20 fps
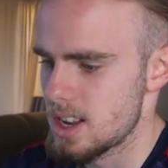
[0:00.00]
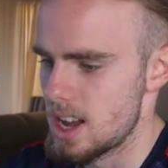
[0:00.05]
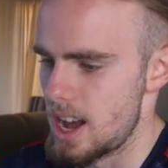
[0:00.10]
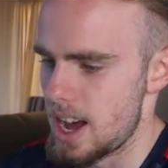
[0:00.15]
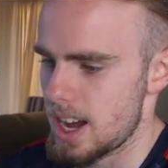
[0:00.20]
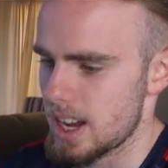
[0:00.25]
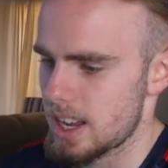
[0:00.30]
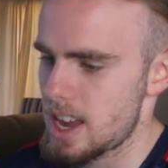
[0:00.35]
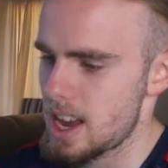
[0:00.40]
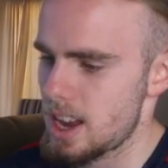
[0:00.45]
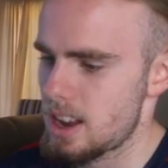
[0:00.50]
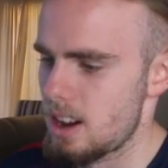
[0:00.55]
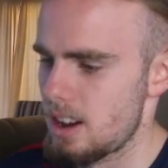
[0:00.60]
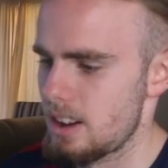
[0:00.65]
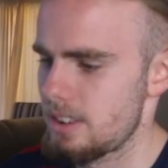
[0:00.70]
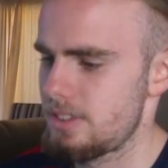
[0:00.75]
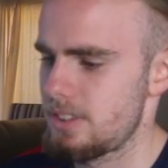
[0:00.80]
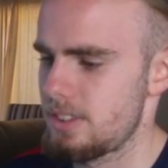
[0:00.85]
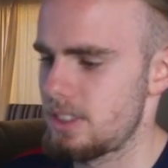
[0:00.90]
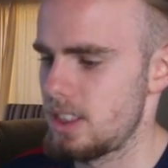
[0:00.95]

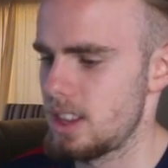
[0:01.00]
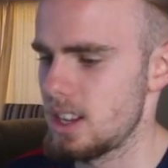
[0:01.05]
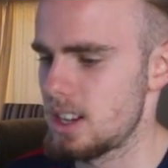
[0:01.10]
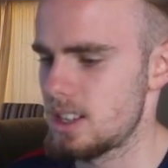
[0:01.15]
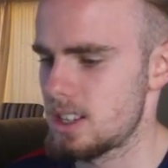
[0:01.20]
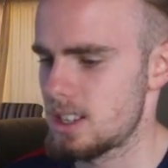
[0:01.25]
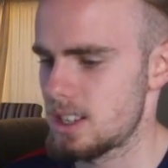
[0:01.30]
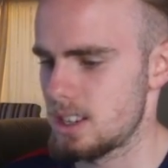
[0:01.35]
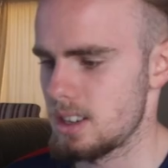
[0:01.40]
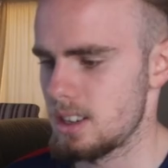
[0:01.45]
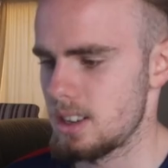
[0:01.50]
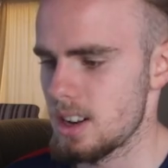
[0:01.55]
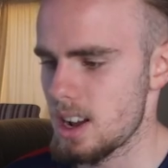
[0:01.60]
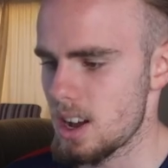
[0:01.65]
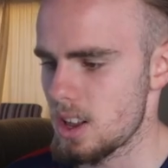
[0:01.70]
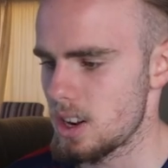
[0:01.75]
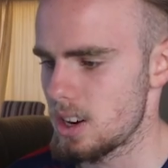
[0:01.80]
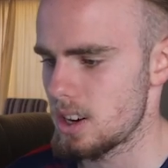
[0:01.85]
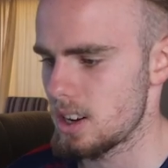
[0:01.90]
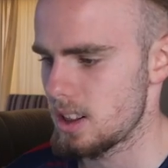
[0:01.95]
Kickoff.
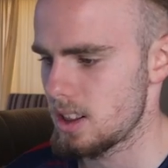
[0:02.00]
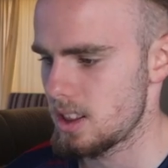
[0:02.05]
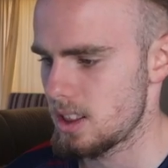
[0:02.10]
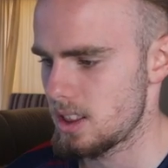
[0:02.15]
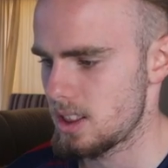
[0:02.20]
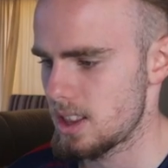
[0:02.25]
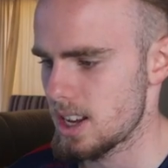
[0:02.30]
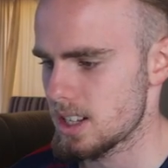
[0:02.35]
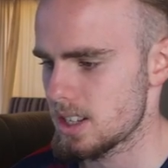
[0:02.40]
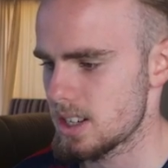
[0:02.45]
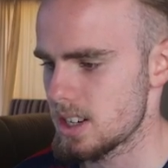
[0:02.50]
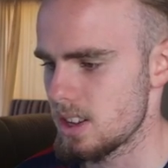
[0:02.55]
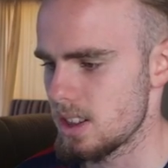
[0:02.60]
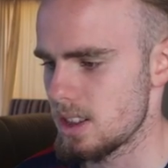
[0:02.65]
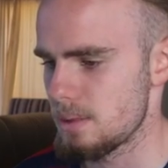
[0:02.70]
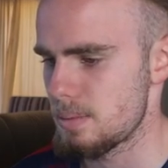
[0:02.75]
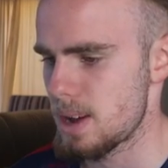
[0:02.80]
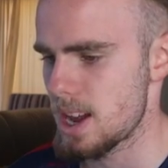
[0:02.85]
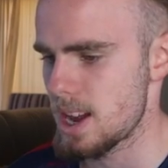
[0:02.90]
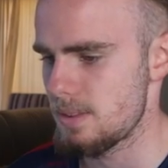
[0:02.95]
That's not
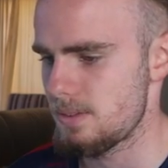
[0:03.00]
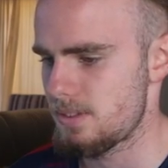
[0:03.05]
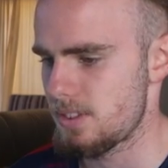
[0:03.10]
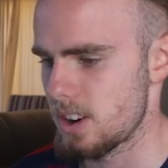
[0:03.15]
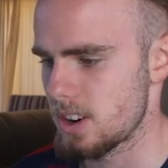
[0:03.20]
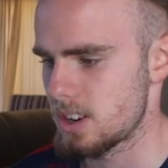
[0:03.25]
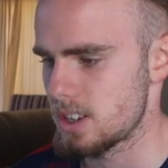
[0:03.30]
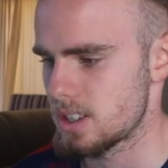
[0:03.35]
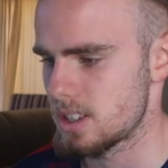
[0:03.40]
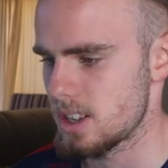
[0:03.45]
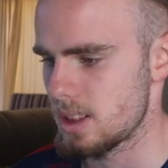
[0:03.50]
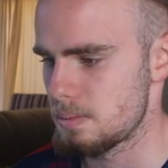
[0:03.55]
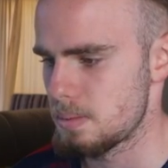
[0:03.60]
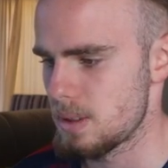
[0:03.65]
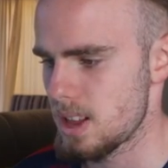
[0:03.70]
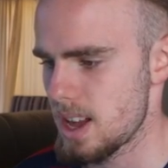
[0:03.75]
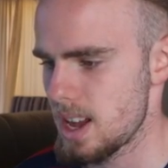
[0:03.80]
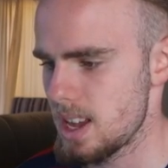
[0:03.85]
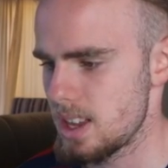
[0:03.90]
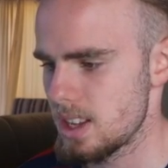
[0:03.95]
the main focus of the
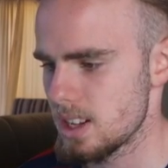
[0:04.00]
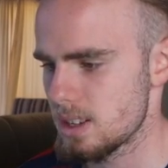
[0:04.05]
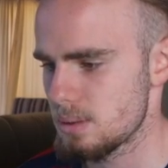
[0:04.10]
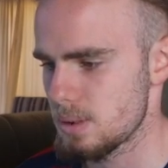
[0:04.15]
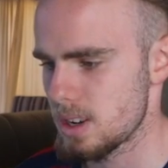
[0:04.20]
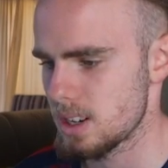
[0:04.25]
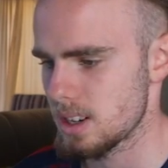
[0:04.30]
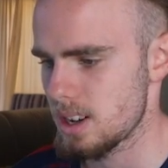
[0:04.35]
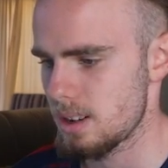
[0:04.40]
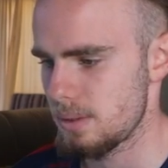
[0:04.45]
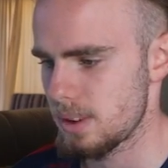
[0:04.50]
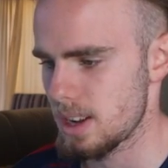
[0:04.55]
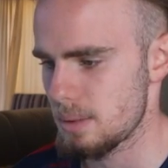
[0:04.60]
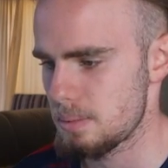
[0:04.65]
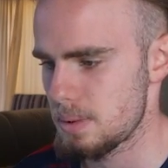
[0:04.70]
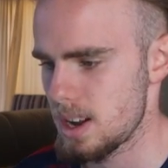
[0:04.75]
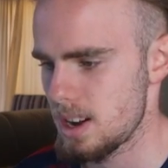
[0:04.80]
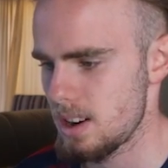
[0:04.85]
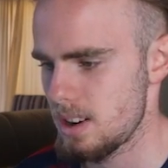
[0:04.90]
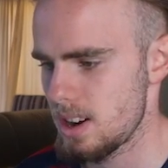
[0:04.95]
play. This one coming up
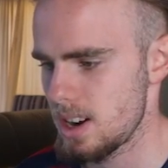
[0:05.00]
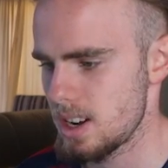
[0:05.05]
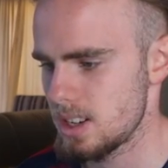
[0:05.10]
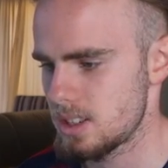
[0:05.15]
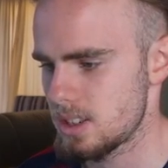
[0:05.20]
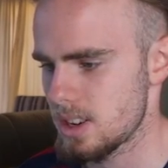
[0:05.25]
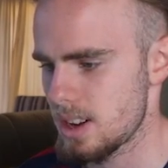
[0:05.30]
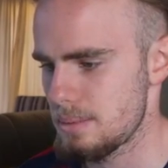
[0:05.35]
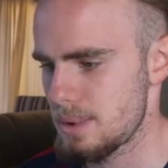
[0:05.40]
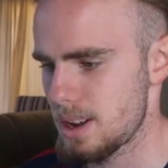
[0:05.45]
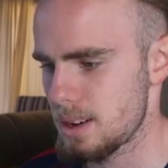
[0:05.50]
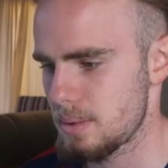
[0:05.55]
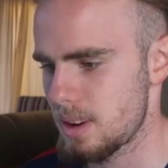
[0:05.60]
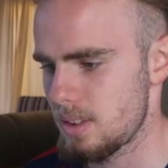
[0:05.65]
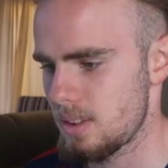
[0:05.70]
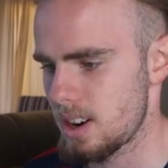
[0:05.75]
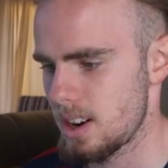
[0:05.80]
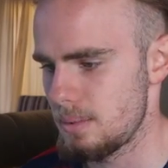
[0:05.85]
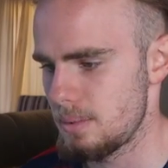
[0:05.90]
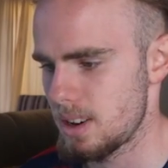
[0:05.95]
here is, so I make my
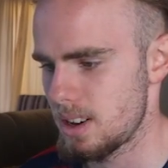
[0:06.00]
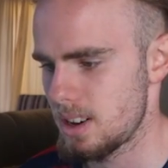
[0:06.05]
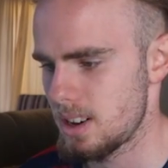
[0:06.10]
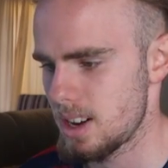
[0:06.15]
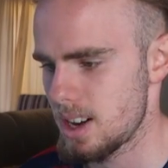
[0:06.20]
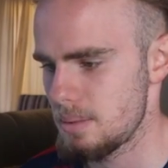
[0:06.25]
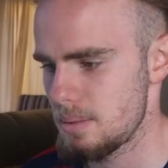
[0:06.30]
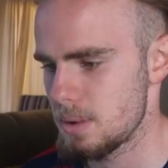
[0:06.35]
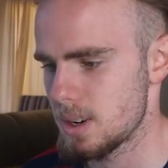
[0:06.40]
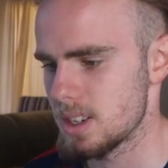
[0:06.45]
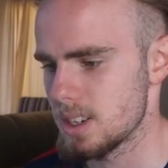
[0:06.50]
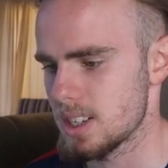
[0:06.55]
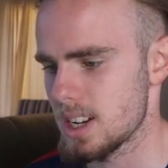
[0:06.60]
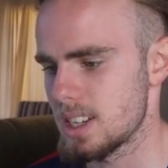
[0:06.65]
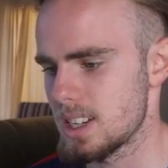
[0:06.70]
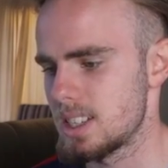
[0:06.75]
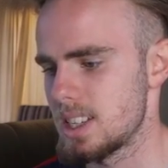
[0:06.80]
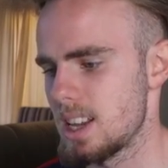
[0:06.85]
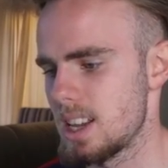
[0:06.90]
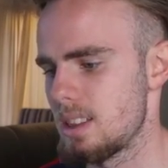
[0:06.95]
run in behind because I
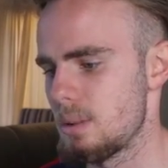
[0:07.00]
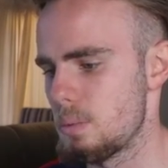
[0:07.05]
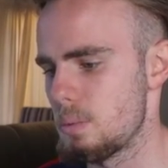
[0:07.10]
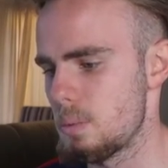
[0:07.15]
see the